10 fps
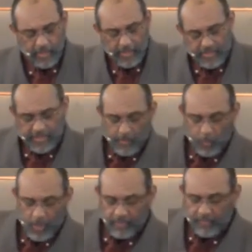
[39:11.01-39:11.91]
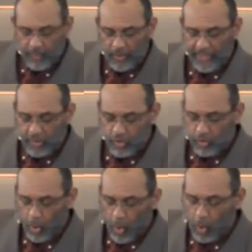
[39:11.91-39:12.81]
Someone fully
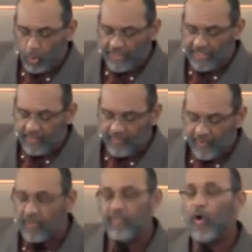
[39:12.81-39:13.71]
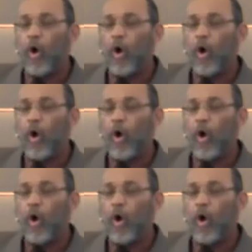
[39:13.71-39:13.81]
controlled and in fearful